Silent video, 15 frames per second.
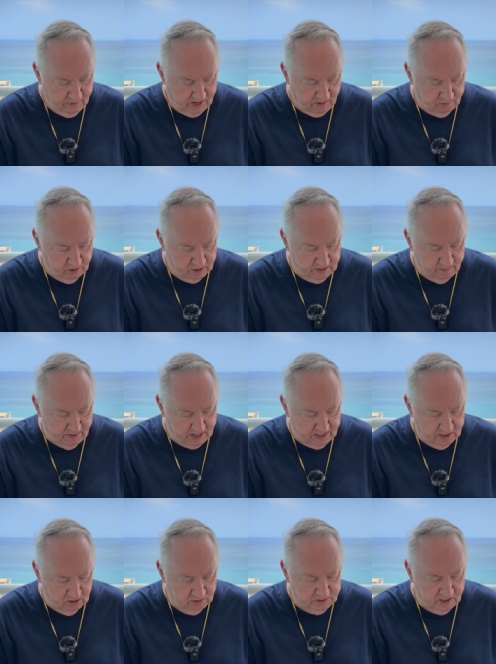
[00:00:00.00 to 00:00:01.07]
I wrote in my
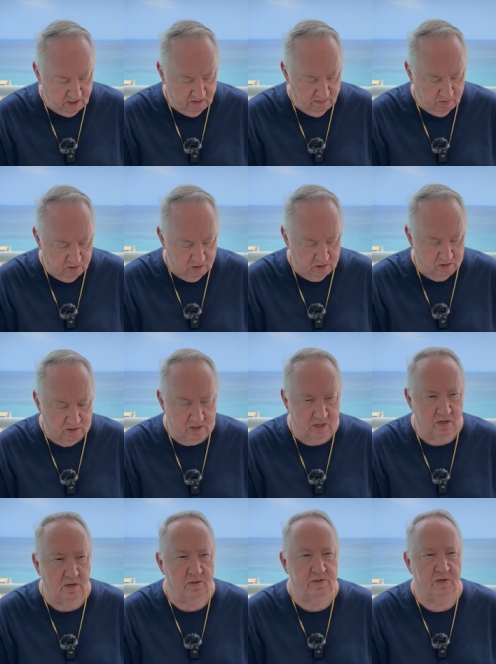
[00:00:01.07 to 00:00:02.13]
notes here more on
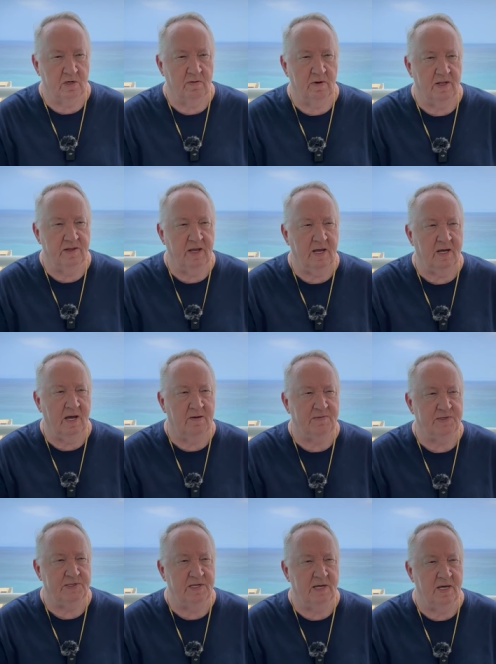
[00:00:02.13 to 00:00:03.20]
culture. I think I've
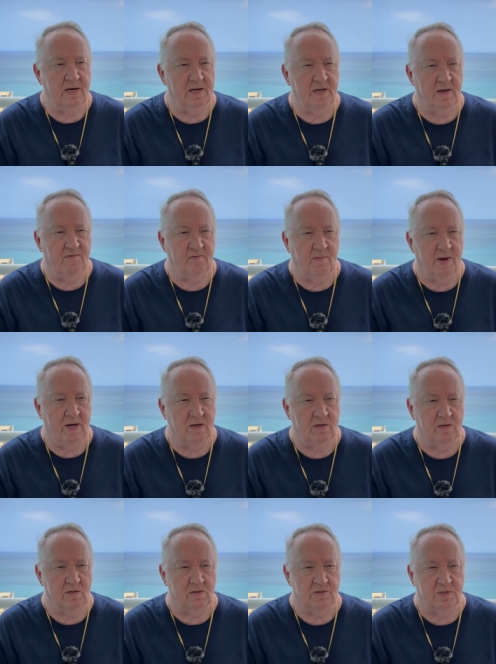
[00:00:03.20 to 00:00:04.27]
said enough about
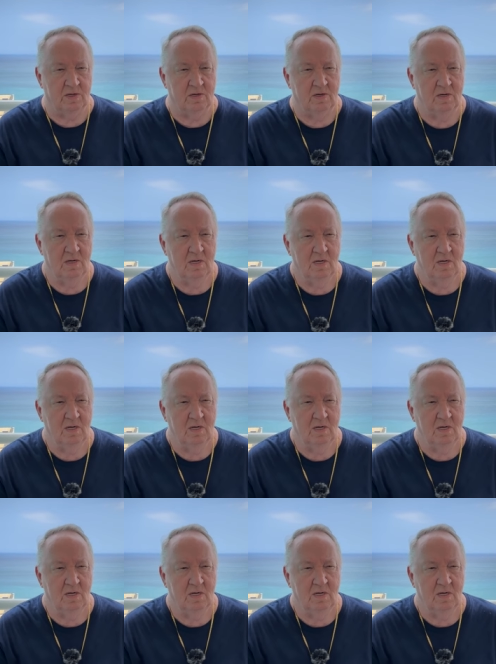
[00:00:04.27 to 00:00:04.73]
culture.